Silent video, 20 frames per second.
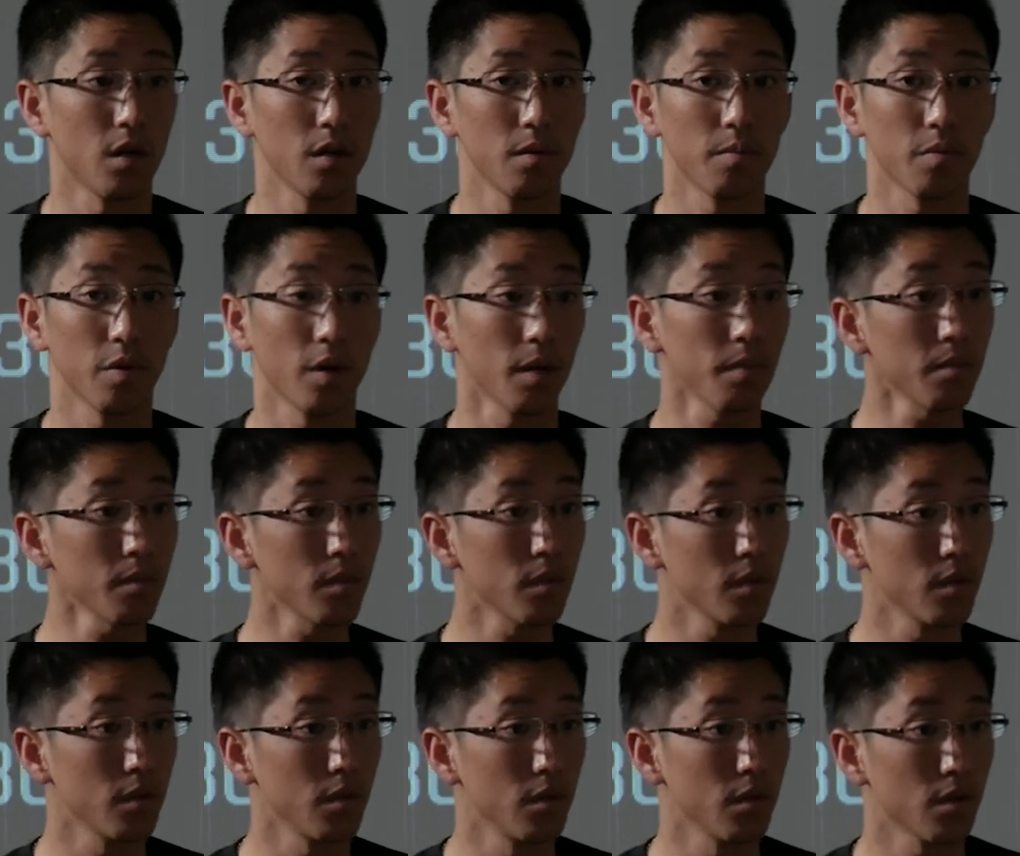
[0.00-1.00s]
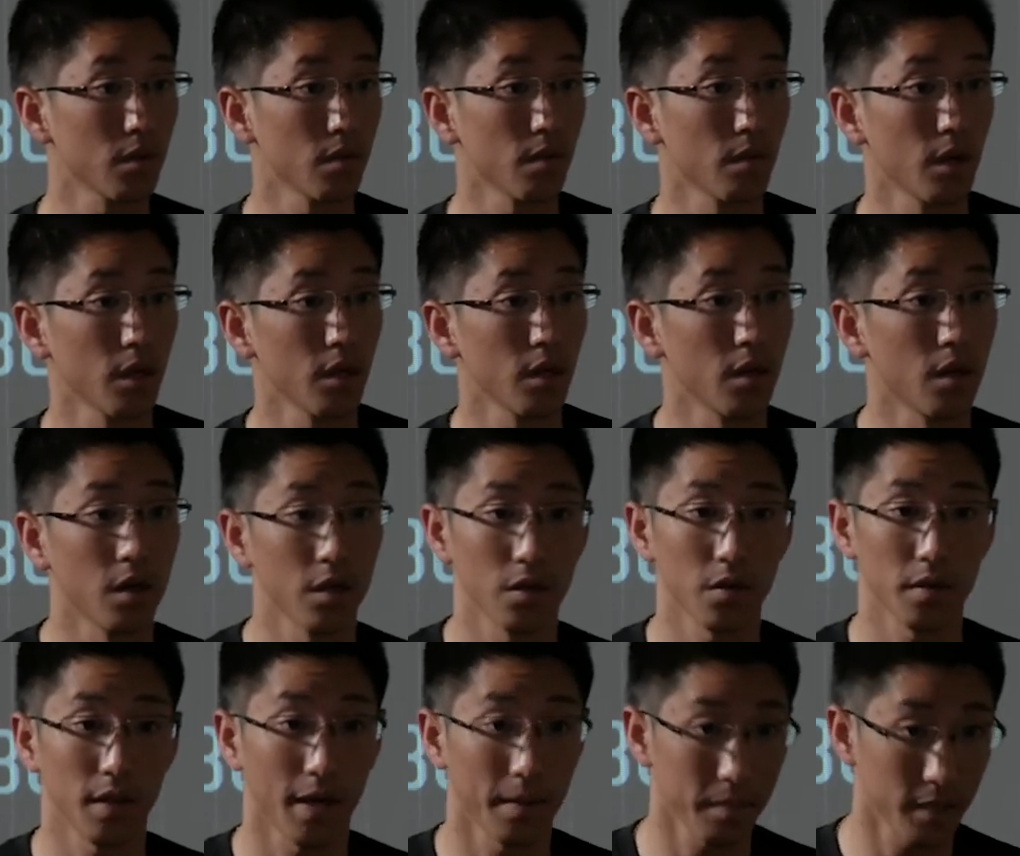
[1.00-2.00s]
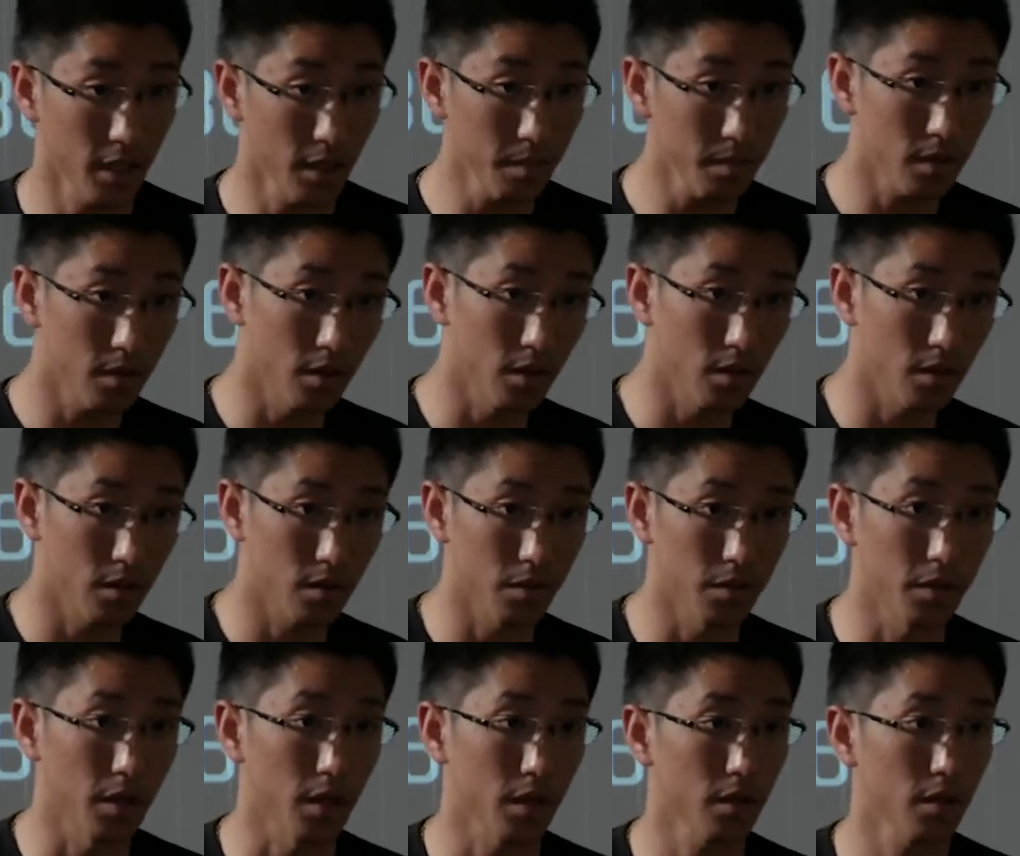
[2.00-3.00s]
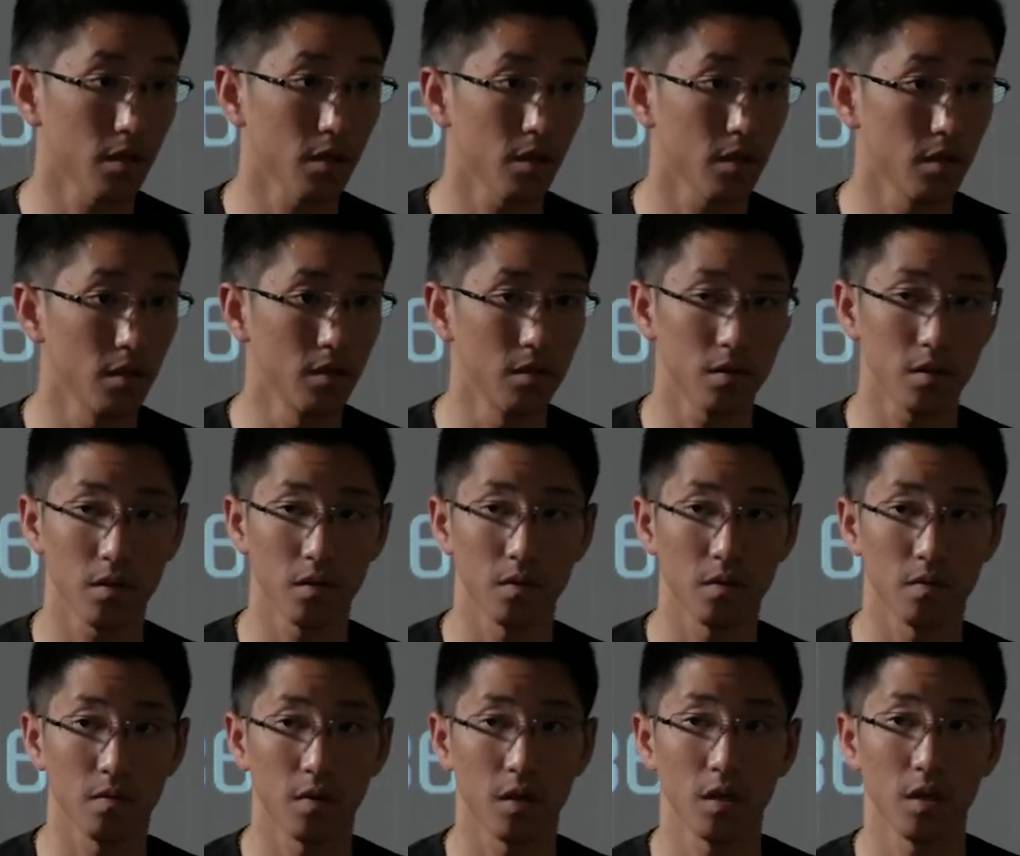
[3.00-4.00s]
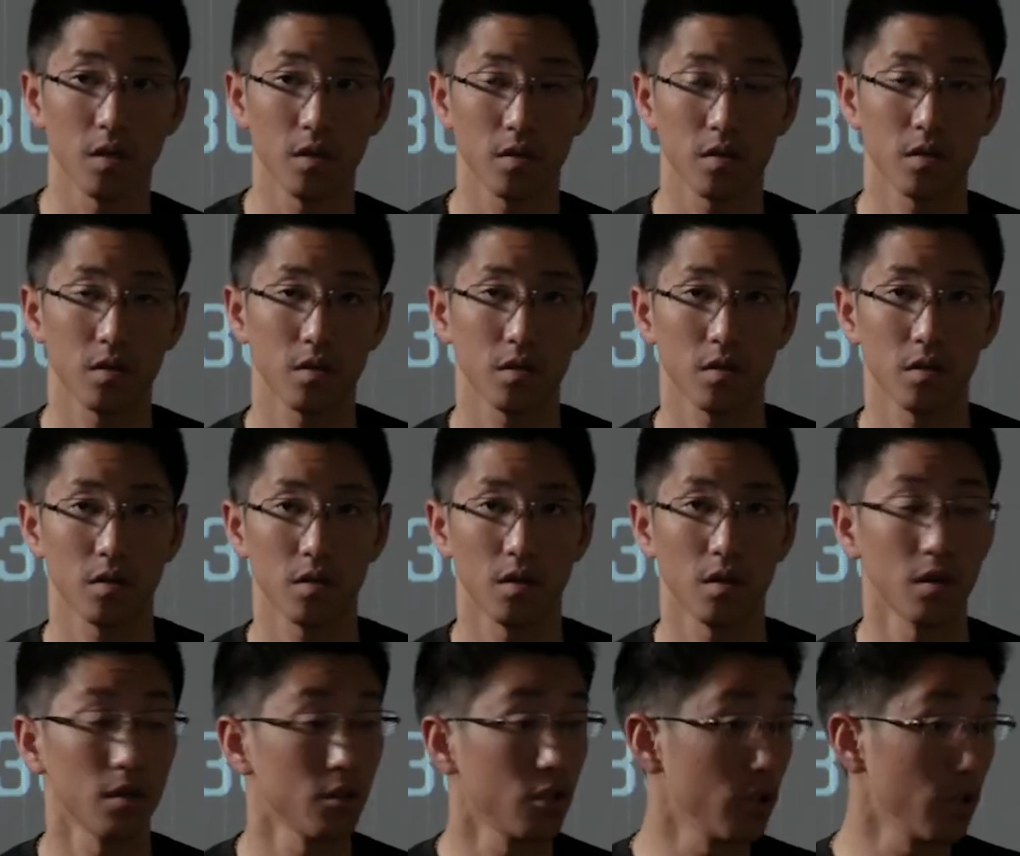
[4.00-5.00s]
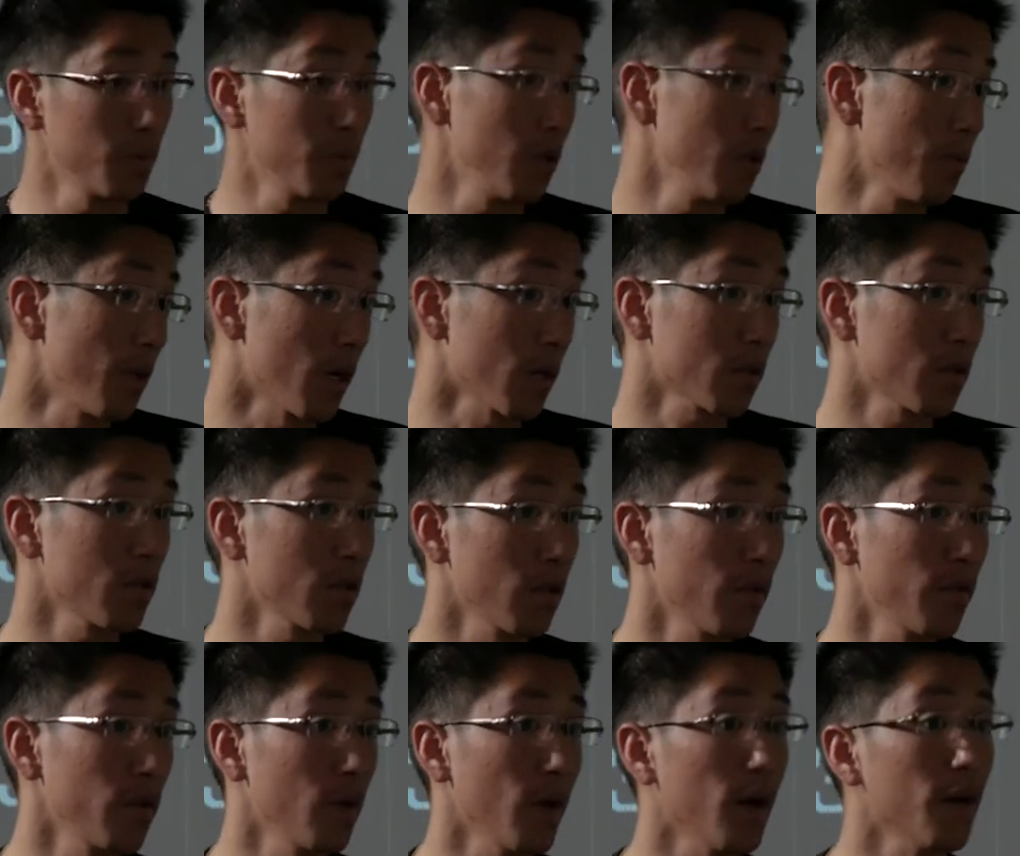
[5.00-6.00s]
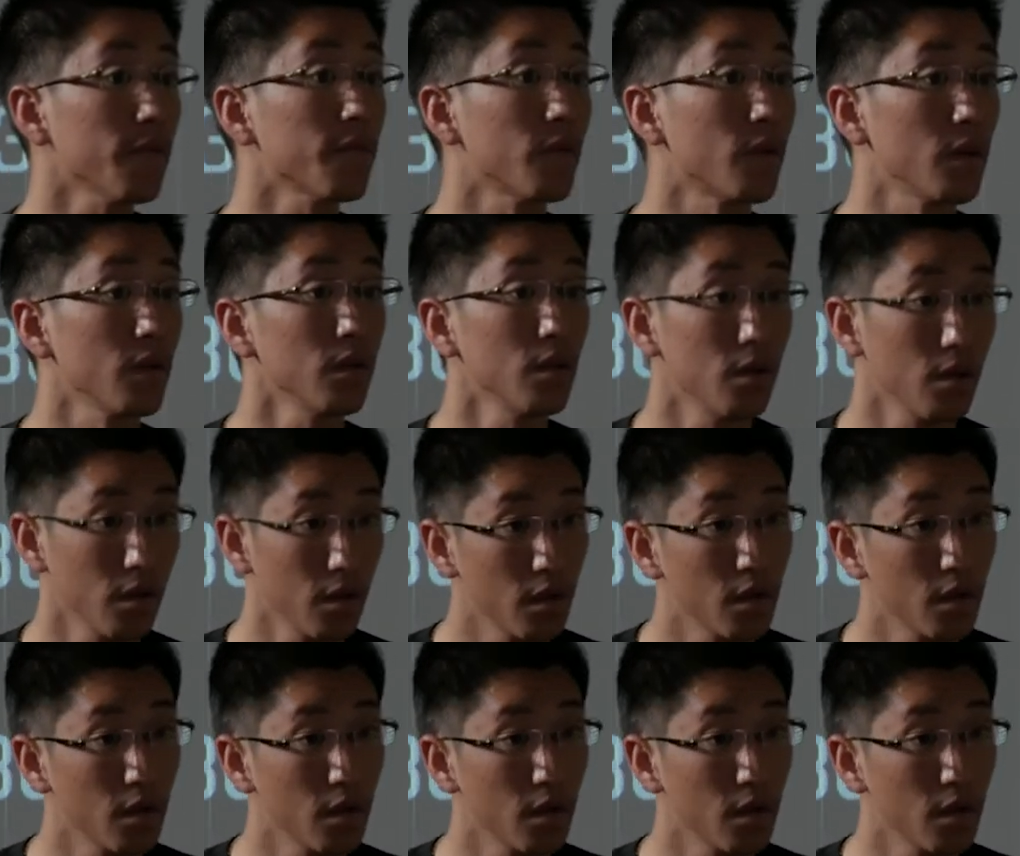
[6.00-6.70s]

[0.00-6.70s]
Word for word: on prem you can run it on your laptop and through docker you can run it on gpu boxes if you have one